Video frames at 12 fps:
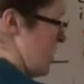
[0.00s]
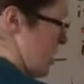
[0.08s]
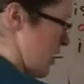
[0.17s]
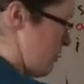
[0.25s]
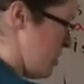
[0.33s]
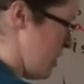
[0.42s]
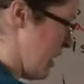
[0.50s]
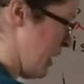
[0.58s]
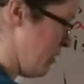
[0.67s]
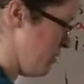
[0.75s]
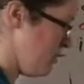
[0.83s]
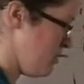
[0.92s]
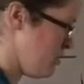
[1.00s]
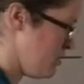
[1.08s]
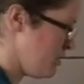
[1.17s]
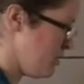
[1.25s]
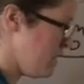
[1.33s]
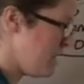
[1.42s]
of a noun
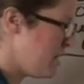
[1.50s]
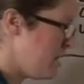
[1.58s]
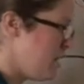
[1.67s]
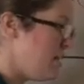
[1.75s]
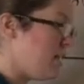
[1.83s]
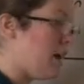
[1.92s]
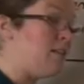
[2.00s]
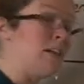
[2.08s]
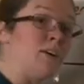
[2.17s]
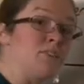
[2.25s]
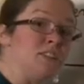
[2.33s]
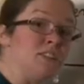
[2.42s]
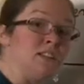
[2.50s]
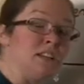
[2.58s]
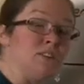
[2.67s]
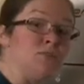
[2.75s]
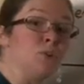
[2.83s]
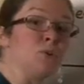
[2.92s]
allows us to
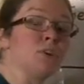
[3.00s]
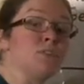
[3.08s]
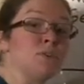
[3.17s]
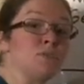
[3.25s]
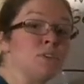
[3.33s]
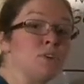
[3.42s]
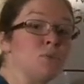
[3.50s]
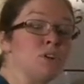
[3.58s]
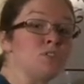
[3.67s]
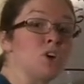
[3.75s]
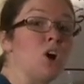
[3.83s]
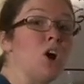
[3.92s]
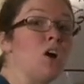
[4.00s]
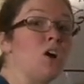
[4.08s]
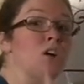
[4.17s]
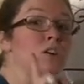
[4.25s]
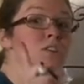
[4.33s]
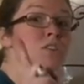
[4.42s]
need fewer of those little words
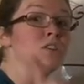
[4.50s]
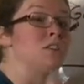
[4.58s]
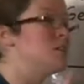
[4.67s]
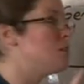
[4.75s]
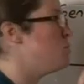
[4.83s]
called, we